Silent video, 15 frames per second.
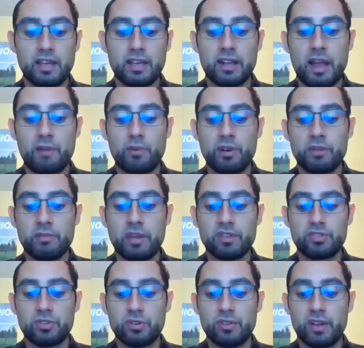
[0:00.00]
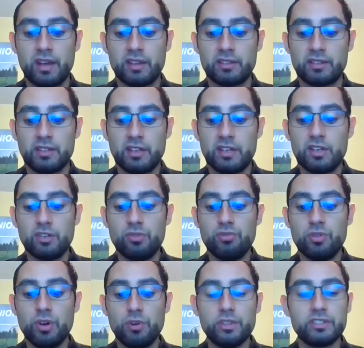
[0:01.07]
and I want to make sure that you
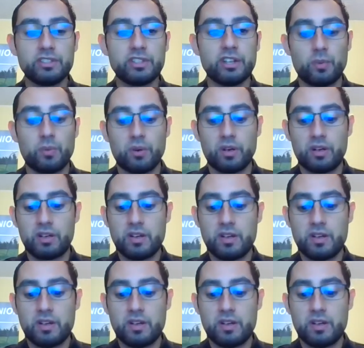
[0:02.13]
know this is going to work.